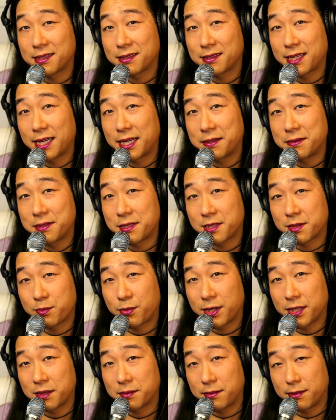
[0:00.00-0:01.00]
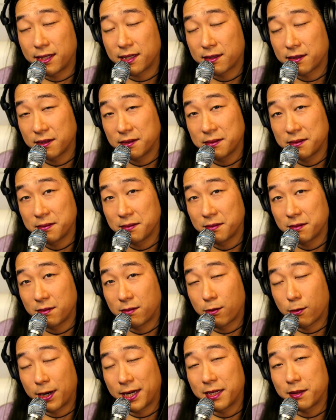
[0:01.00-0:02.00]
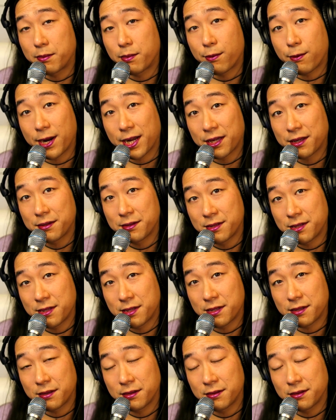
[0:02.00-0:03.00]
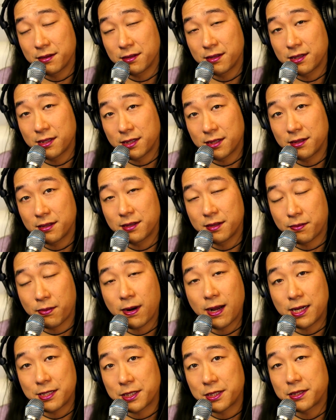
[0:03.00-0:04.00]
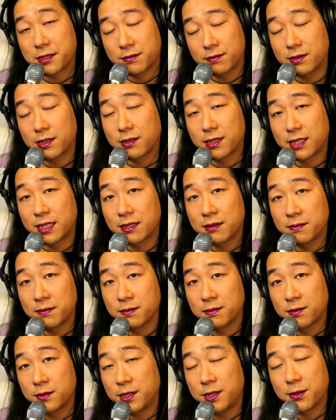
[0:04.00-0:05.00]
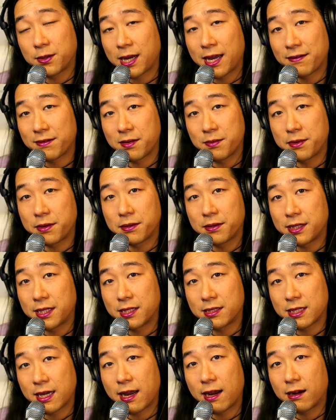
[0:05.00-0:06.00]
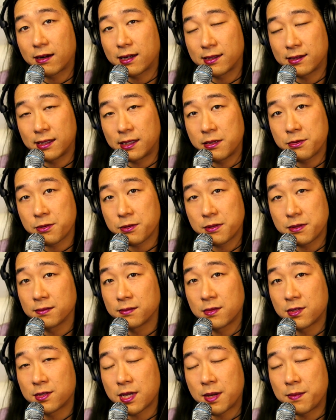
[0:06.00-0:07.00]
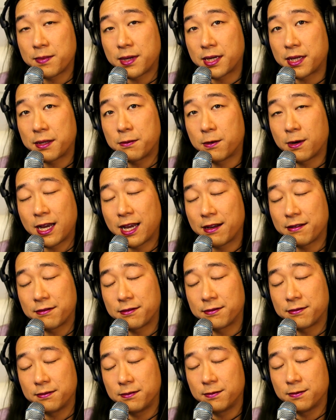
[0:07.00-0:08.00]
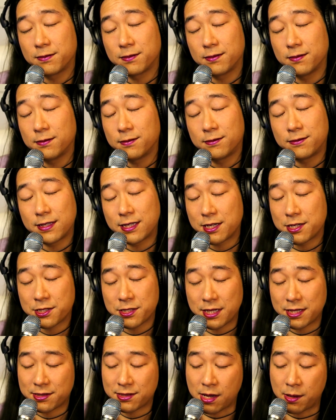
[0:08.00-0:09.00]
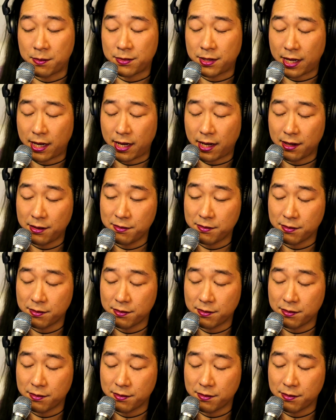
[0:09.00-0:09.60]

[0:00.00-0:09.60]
language is bring a brick to the project of building. You don't have to build the entire cathedral. Somebody will have finished it someday,